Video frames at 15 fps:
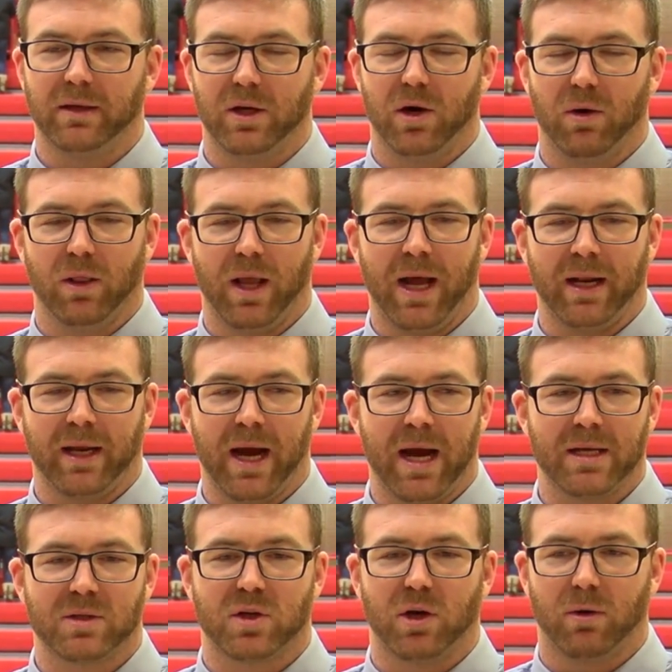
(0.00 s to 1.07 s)
you know, a lot of
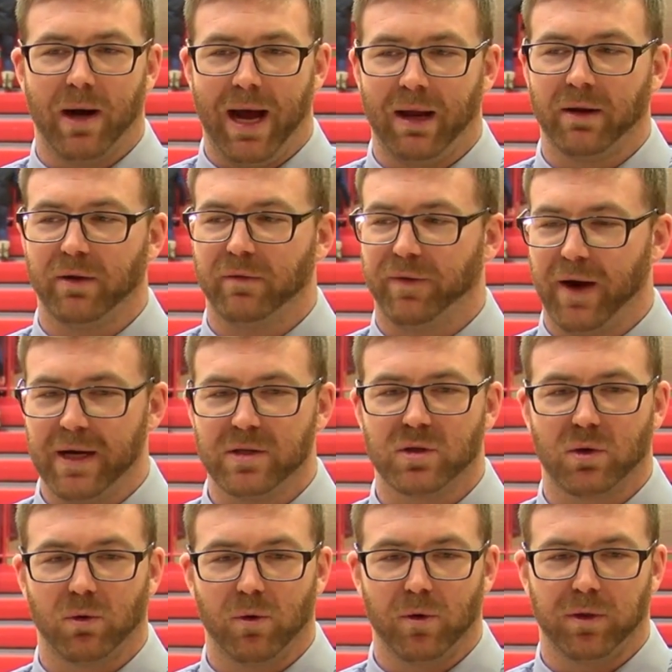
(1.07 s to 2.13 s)
guys go out of high
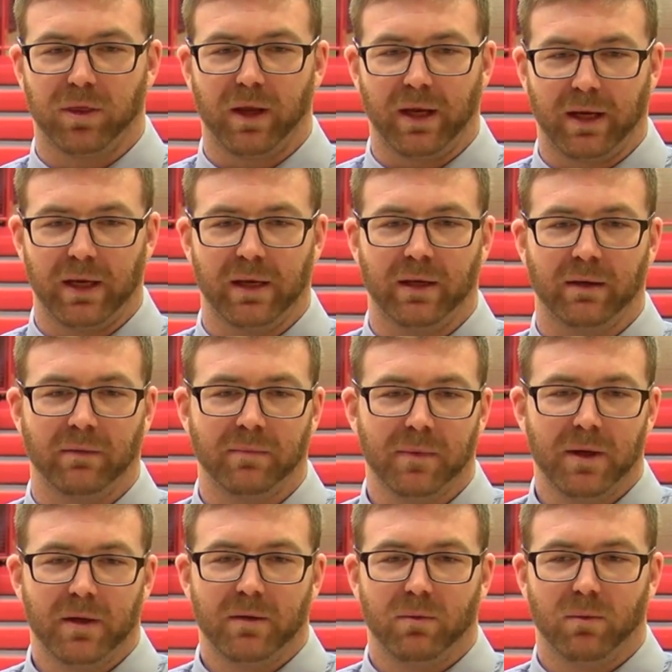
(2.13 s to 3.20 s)
school thinking,
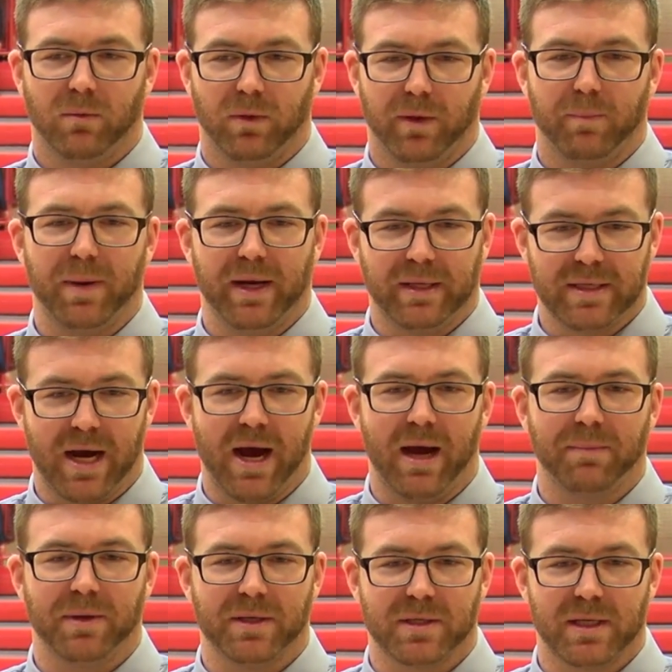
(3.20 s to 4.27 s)
the big
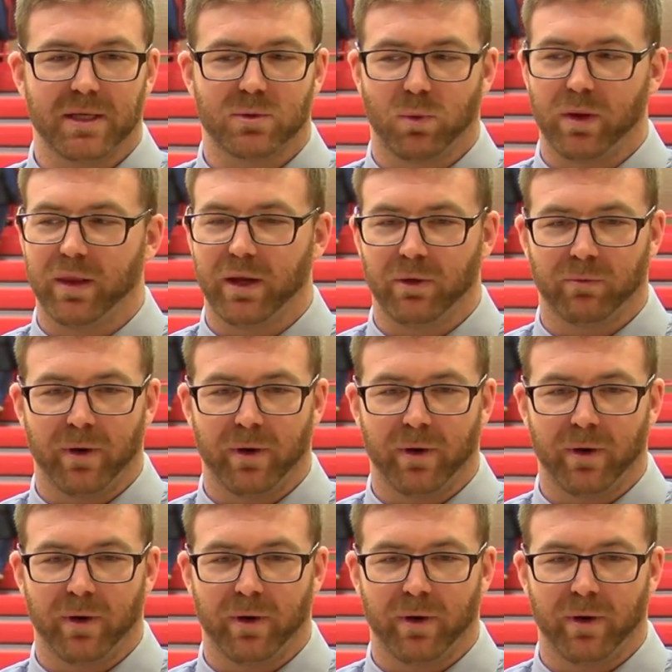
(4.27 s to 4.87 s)
time is, is within